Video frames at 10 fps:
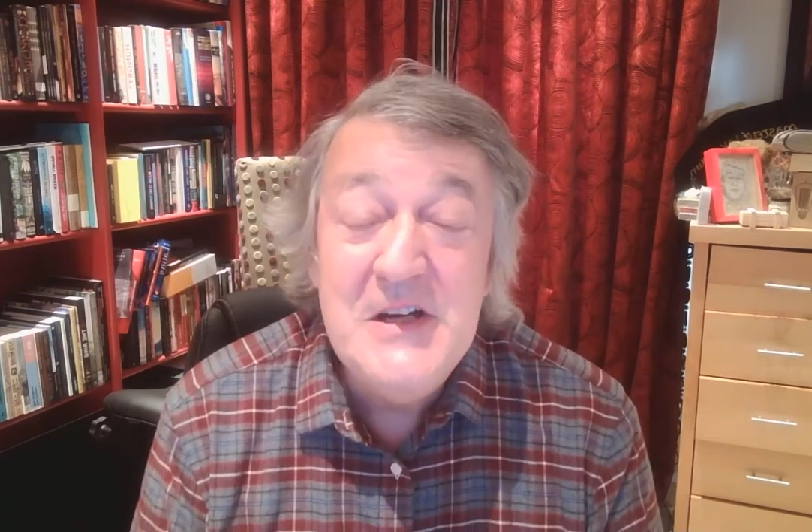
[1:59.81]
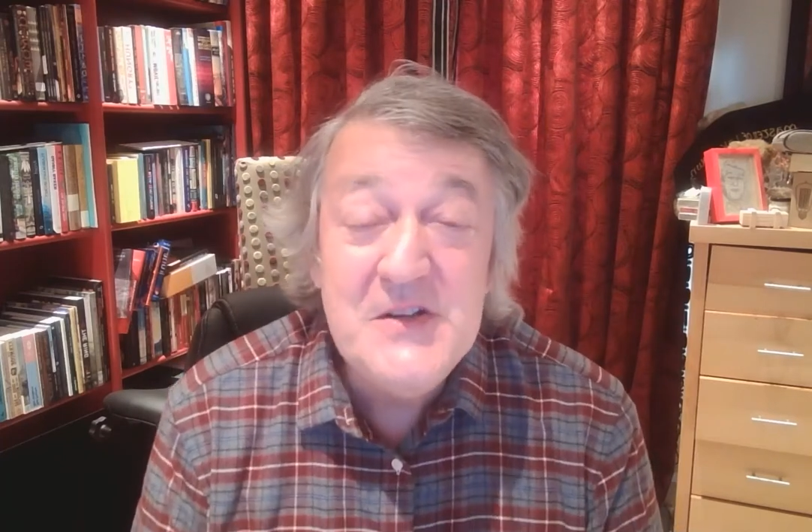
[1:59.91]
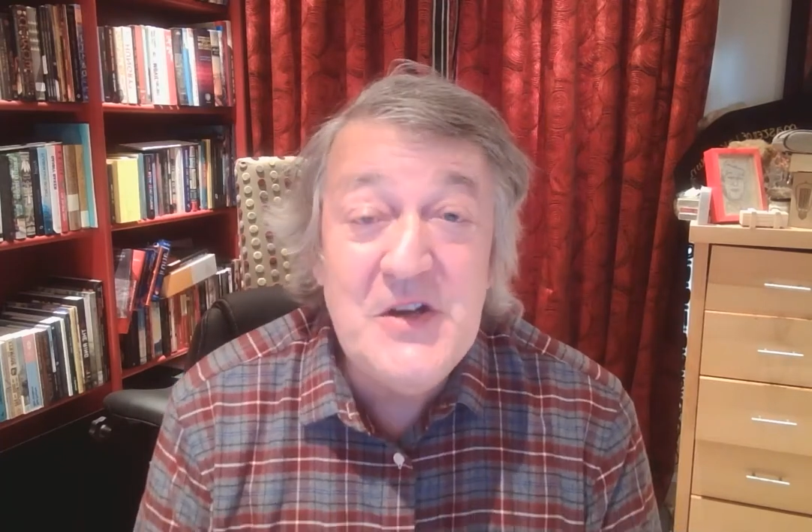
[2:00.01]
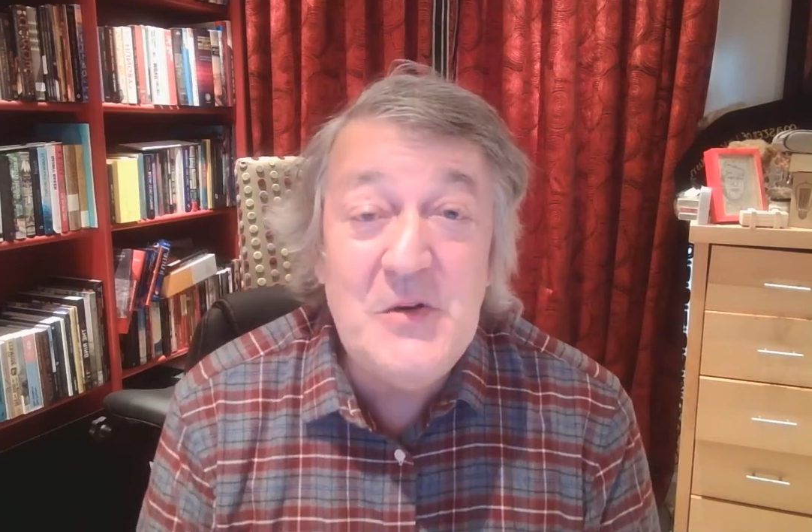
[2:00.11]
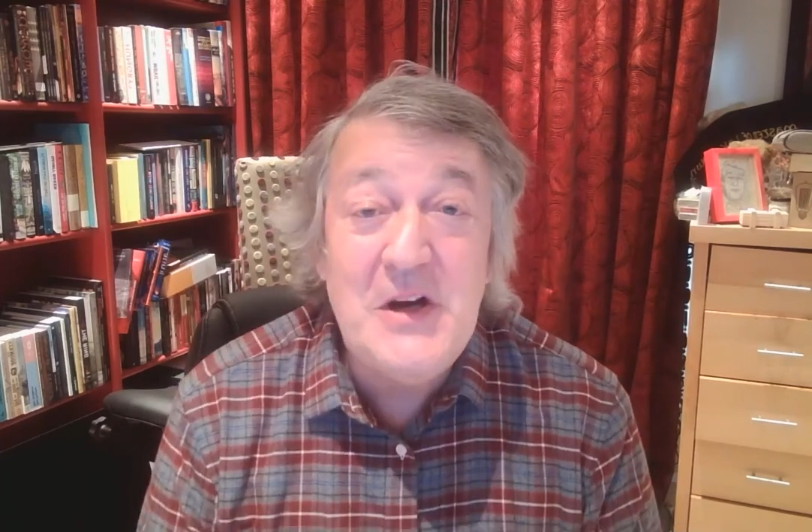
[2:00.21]

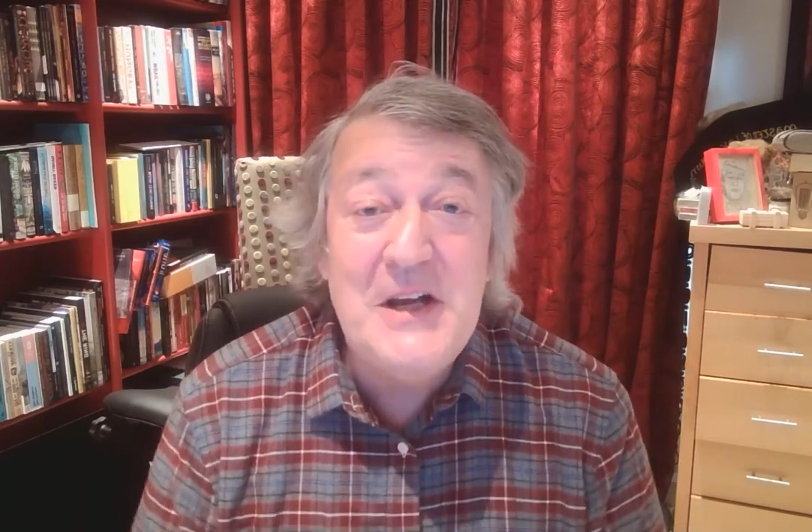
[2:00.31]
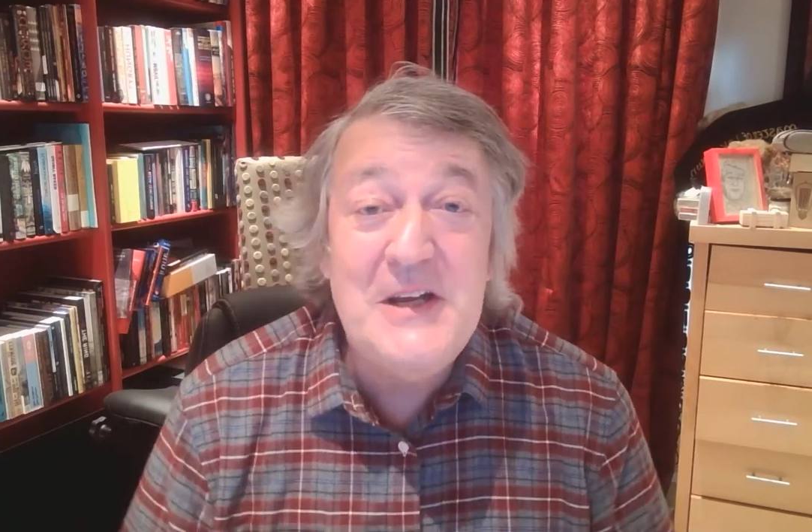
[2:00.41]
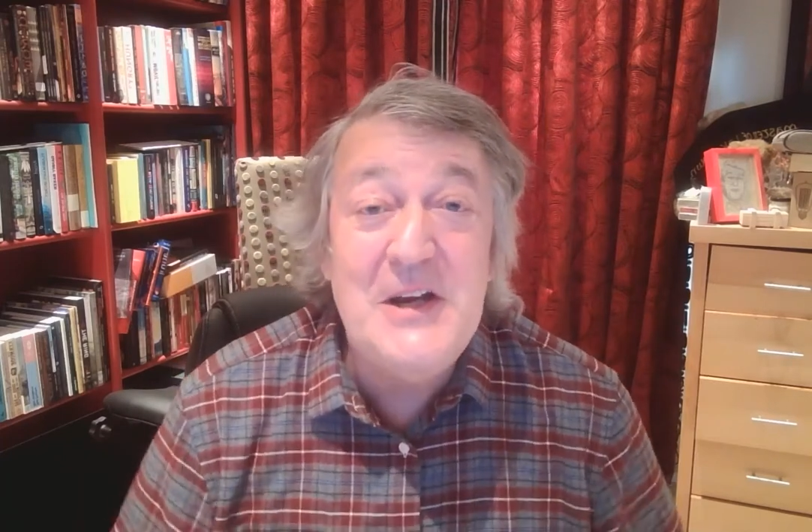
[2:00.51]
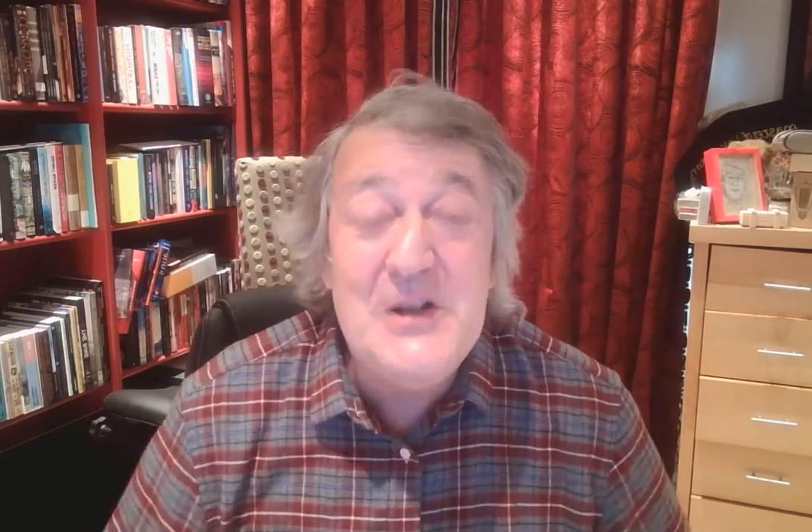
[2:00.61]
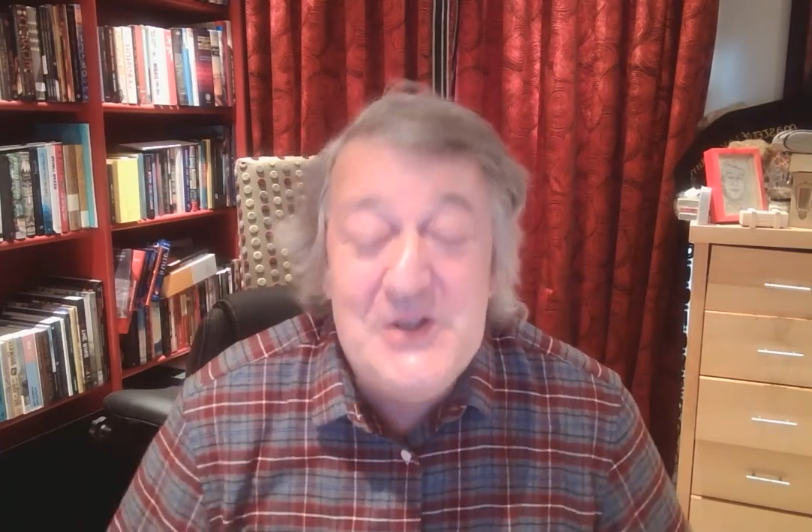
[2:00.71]
So I
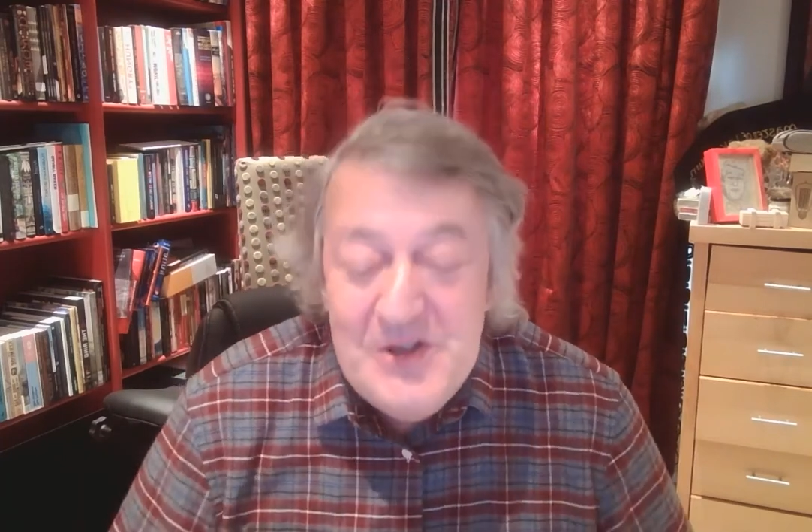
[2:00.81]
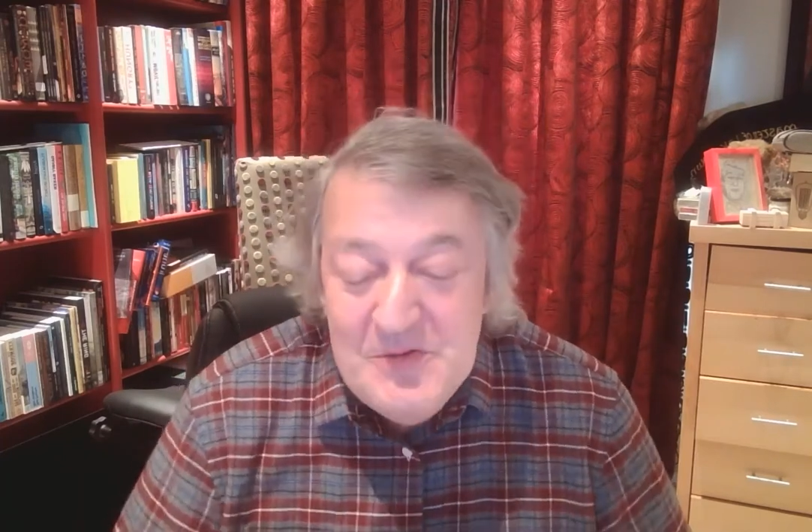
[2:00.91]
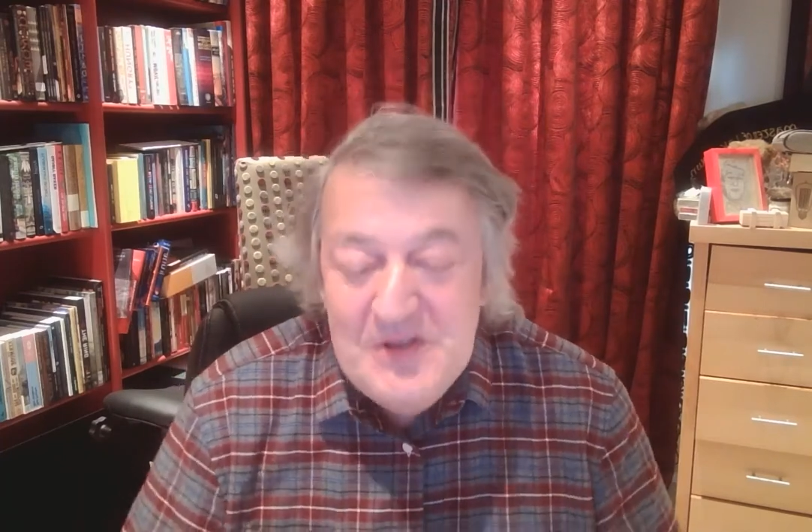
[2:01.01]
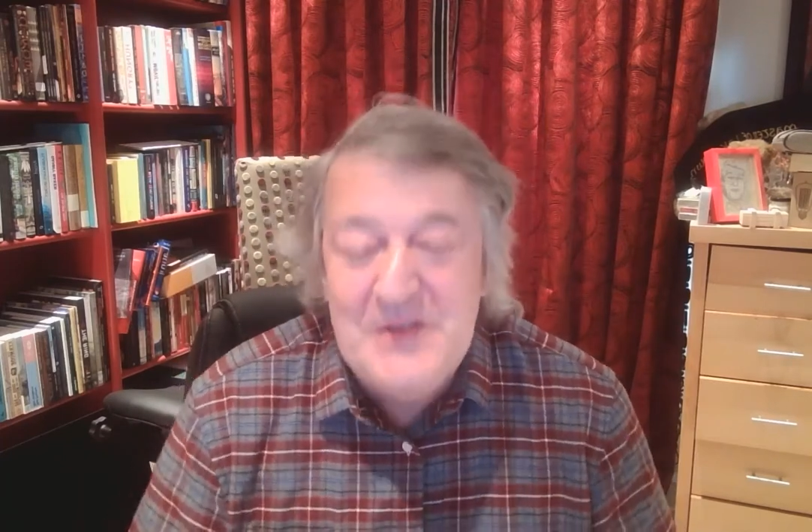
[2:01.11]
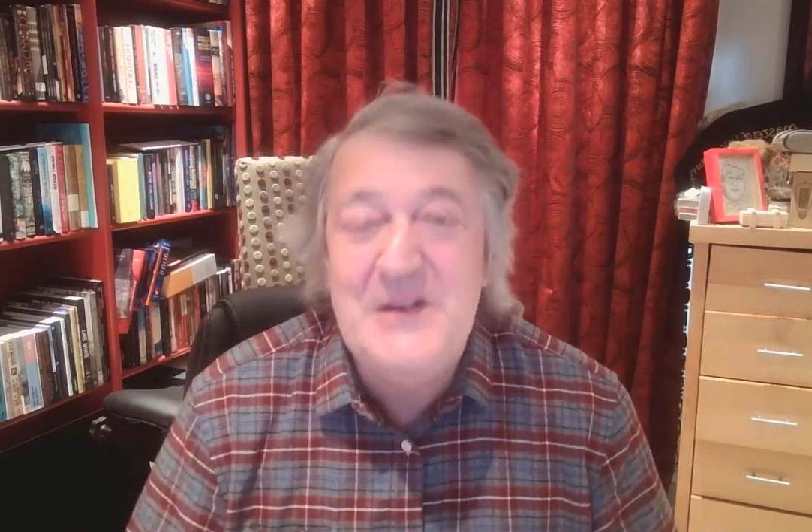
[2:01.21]
urge you
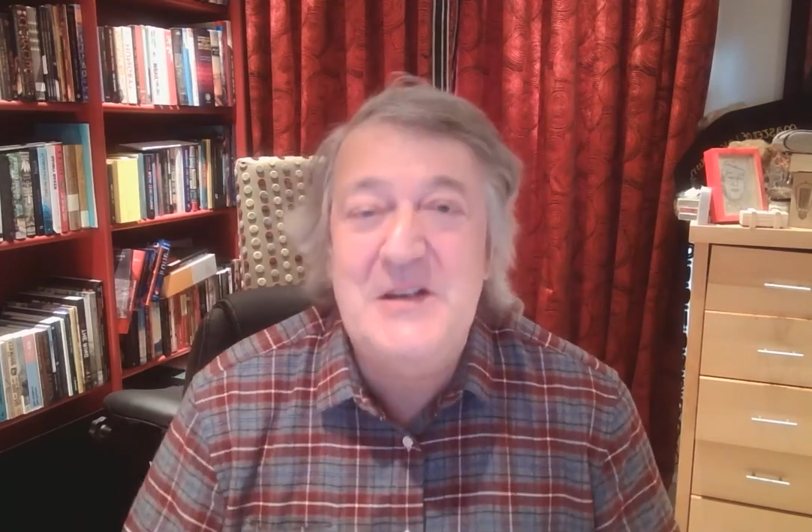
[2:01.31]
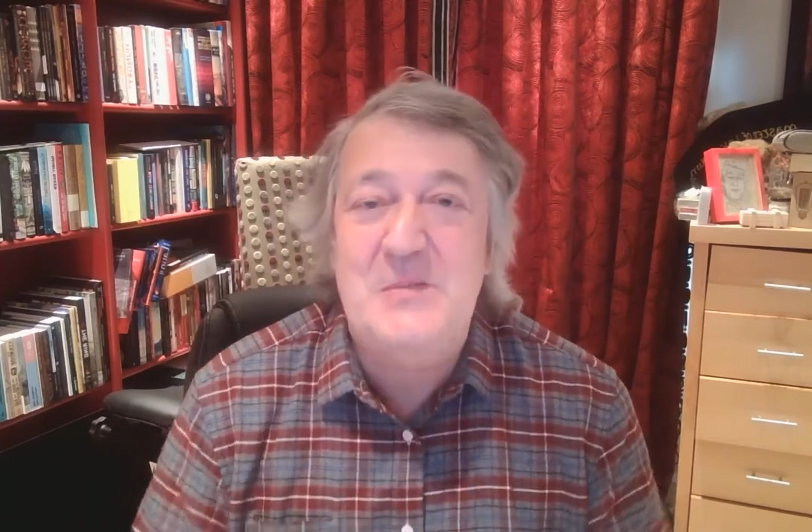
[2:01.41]
to think